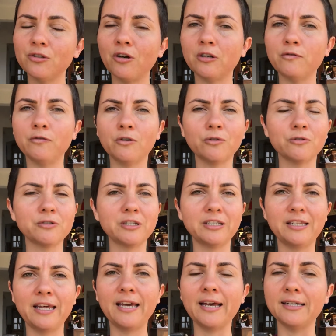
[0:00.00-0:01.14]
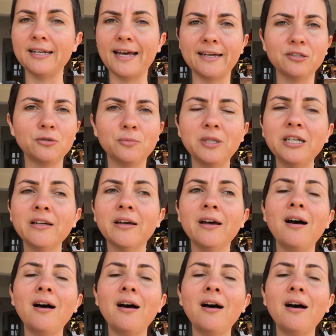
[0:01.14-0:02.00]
not focus on their anatomy.